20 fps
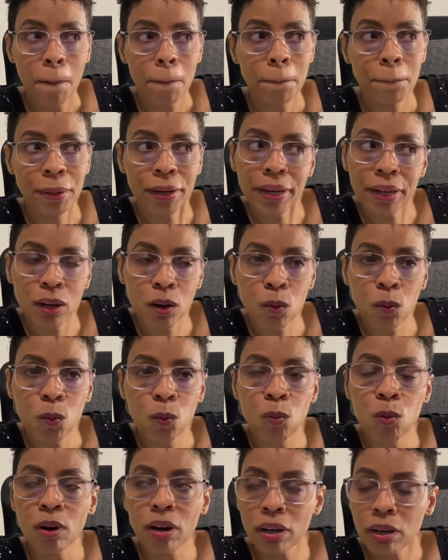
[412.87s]
But
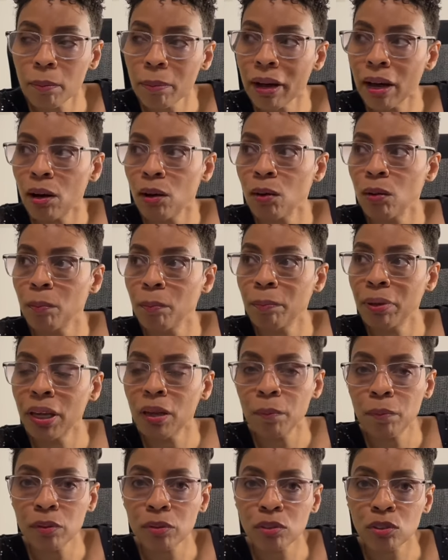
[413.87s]
what about
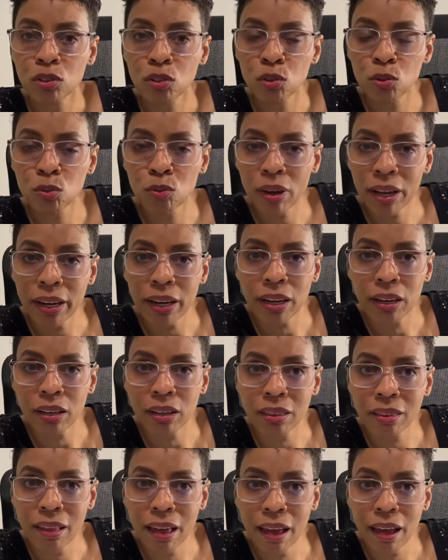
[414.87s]
people's
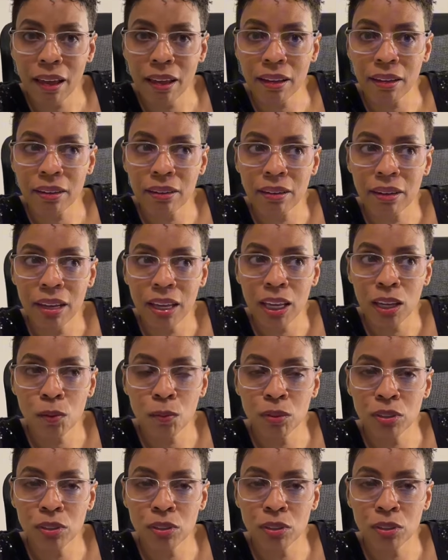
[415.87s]
credit that he